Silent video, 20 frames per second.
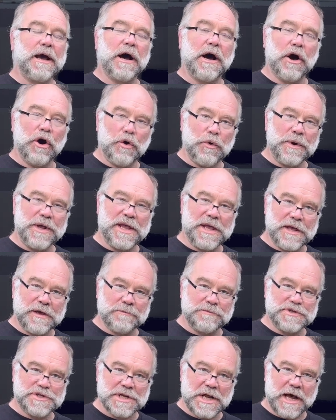
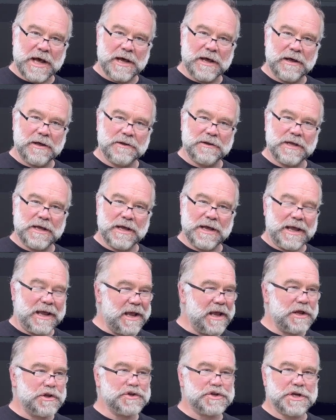OEM styled
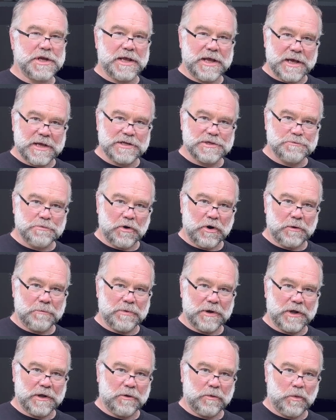NGK spark
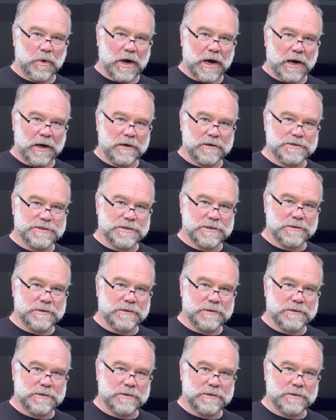plug wires.